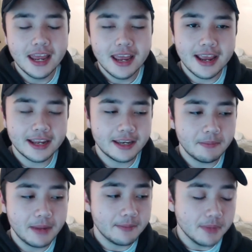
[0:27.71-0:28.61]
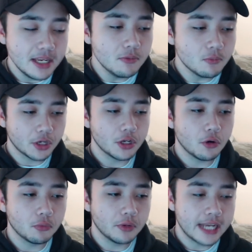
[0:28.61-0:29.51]
And it made me want to go
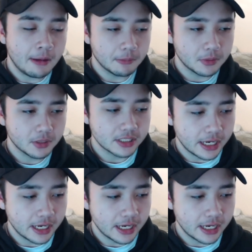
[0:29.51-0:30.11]
read comic books.